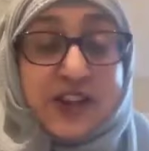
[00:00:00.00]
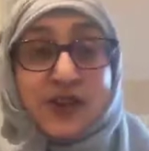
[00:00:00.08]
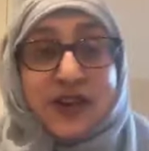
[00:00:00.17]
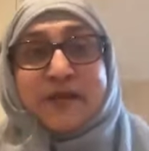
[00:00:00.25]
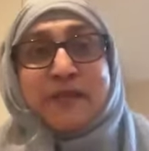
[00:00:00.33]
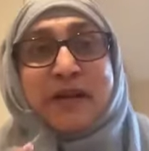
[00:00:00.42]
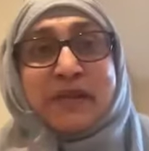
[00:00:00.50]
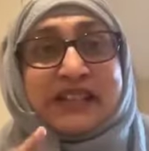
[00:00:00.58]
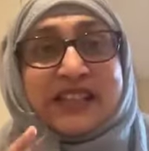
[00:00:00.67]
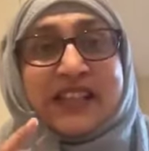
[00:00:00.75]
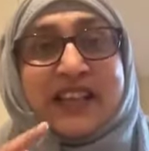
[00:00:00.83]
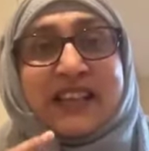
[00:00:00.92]
So I remember
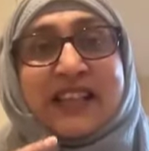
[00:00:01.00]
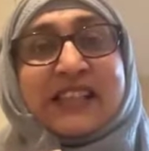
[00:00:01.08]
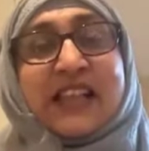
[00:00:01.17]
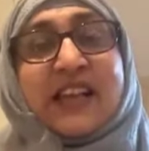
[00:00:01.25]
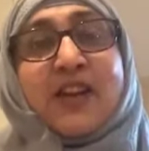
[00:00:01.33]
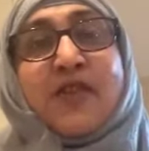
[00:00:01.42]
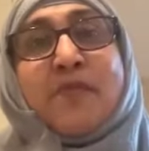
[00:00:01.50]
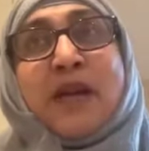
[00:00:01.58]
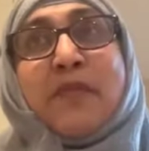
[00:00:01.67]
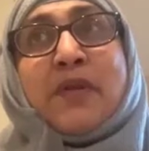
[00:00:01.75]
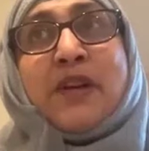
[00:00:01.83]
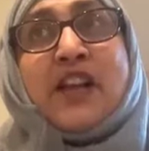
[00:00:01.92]
seeing this and I
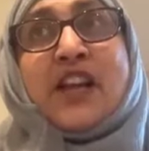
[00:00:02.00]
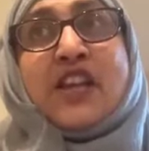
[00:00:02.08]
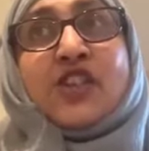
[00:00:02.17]
remember.